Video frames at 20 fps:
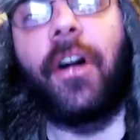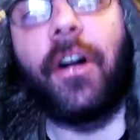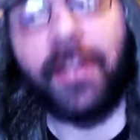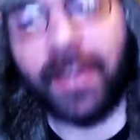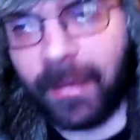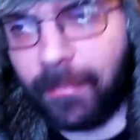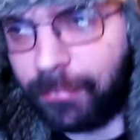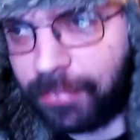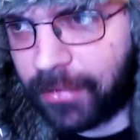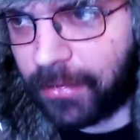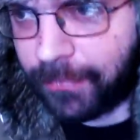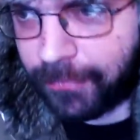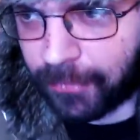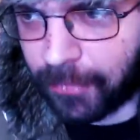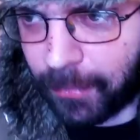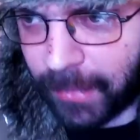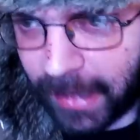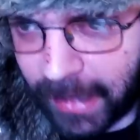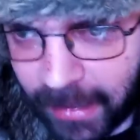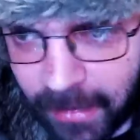god emperor
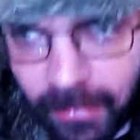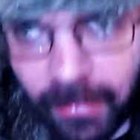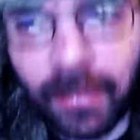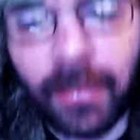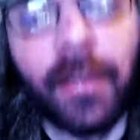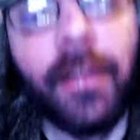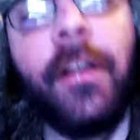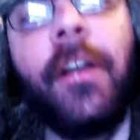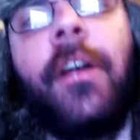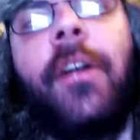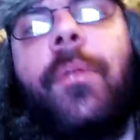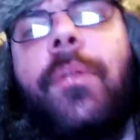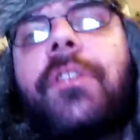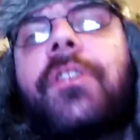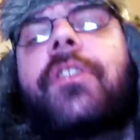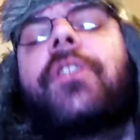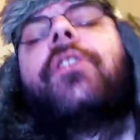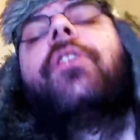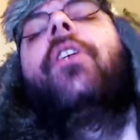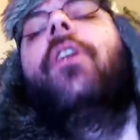from hell
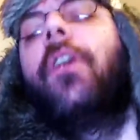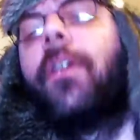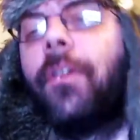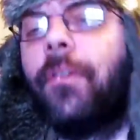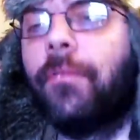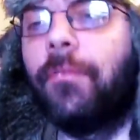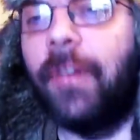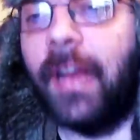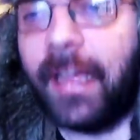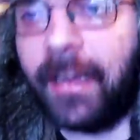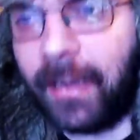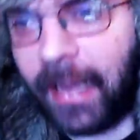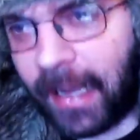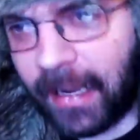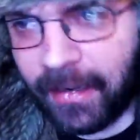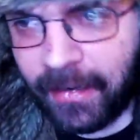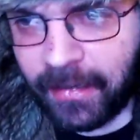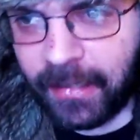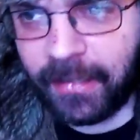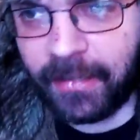was caught
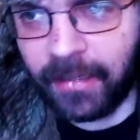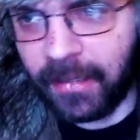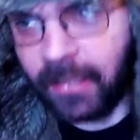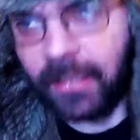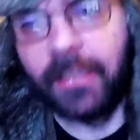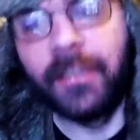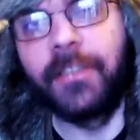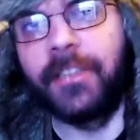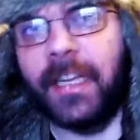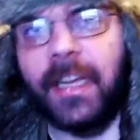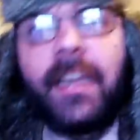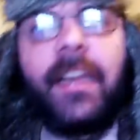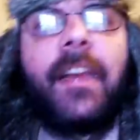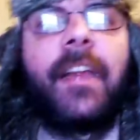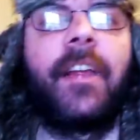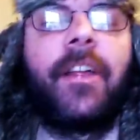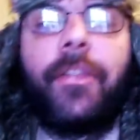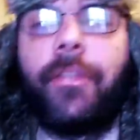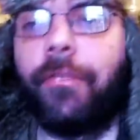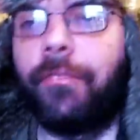red-handed
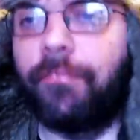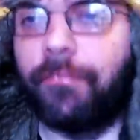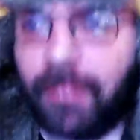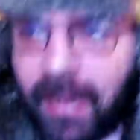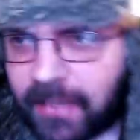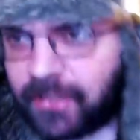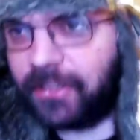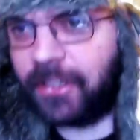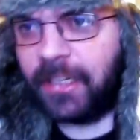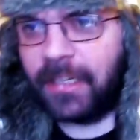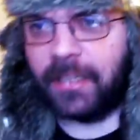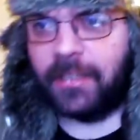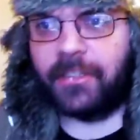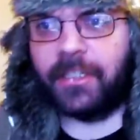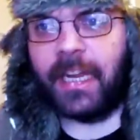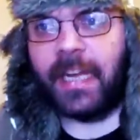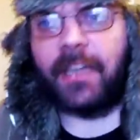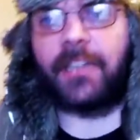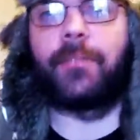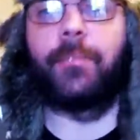sending a threatening
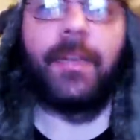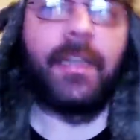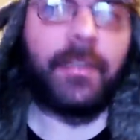text